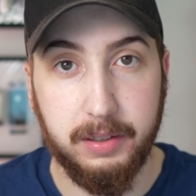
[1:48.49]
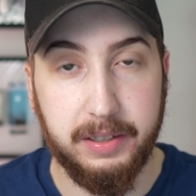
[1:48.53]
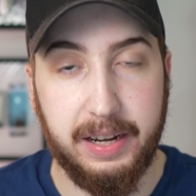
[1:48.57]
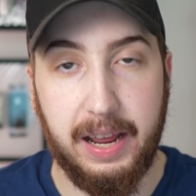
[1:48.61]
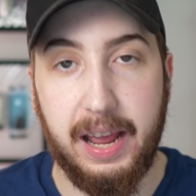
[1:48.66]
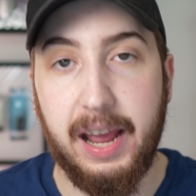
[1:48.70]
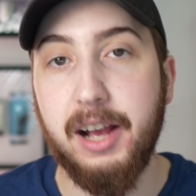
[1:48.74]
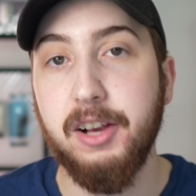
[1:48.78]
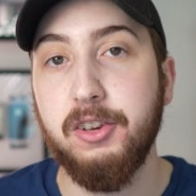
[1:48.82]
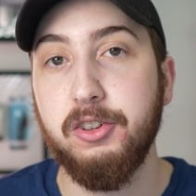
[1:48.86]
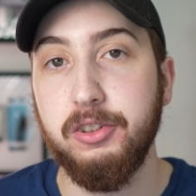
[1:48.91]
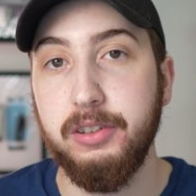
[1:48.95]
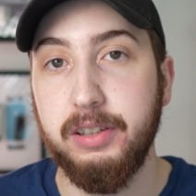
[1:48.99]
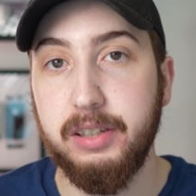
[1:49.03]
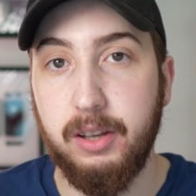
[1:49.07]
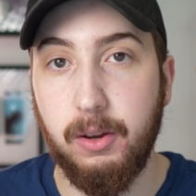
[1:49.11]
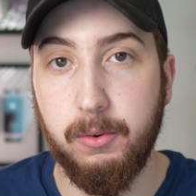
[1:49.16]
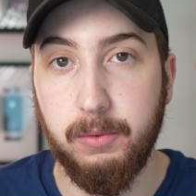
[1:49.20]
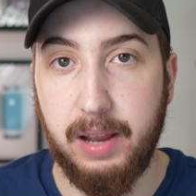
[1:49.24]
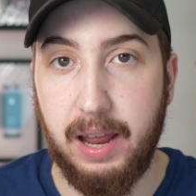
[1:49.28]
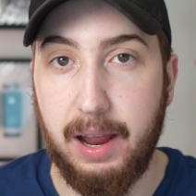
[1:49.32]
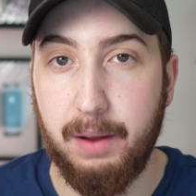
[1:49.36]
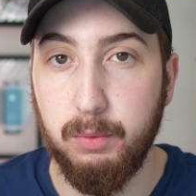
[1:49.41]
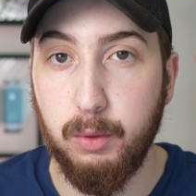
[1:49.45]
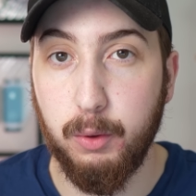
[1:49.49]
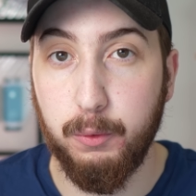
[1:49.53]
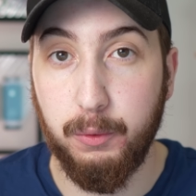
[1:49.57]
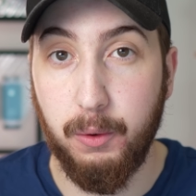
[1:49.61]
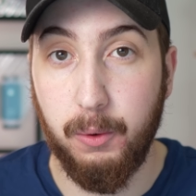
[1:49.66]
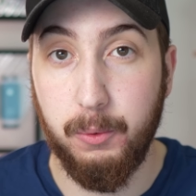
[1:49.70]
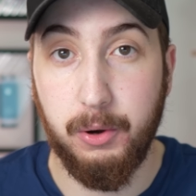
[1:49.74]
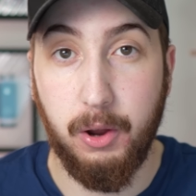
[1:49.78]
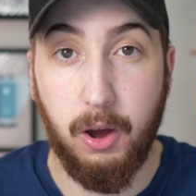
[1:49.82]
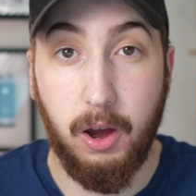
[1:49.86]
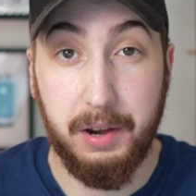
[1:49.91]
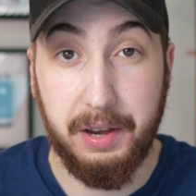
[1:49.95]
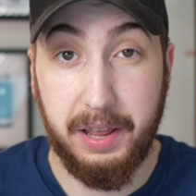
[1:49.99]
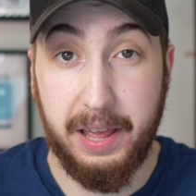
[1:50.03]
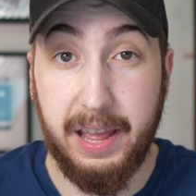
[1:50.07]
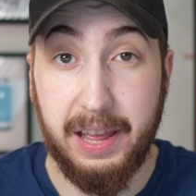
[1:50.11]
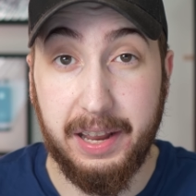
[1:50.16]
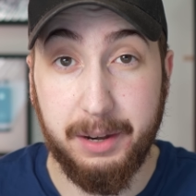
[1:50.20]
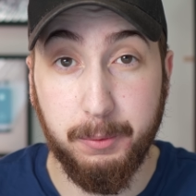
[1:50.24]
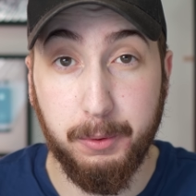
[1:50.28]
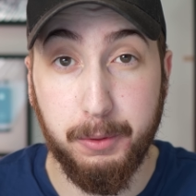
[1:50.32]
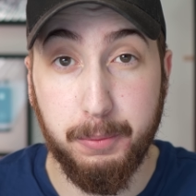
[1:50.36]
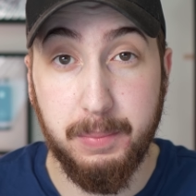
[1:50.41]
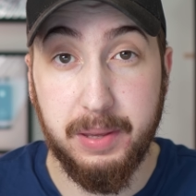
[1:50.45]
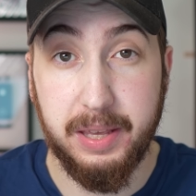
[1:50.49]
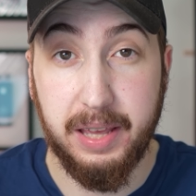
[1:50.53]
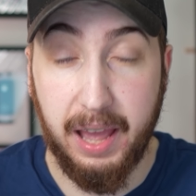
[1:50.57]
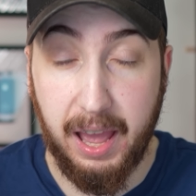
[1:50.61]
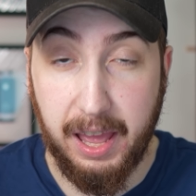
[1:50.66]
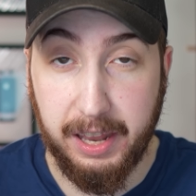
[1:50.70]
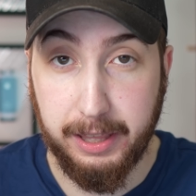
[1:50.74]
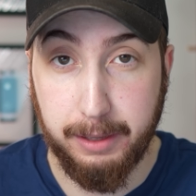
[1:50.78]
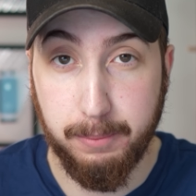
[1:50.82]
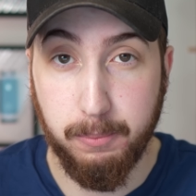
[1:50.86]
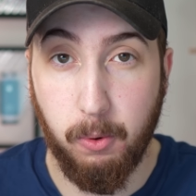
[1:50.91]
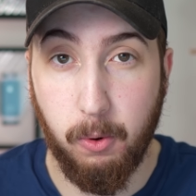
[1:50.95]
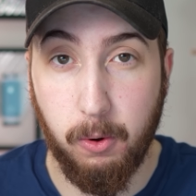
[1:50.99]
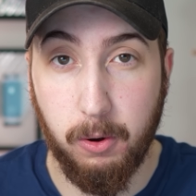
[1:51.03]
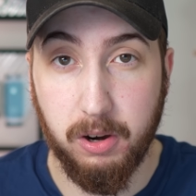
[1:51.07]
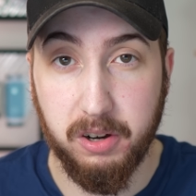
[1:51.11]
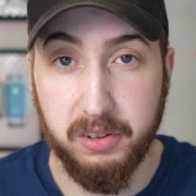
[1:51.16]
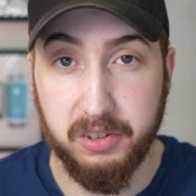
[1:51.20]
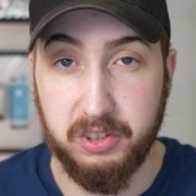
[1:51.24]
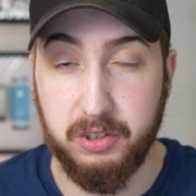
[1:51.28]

and I actually don't have the phone on hand with me anymore,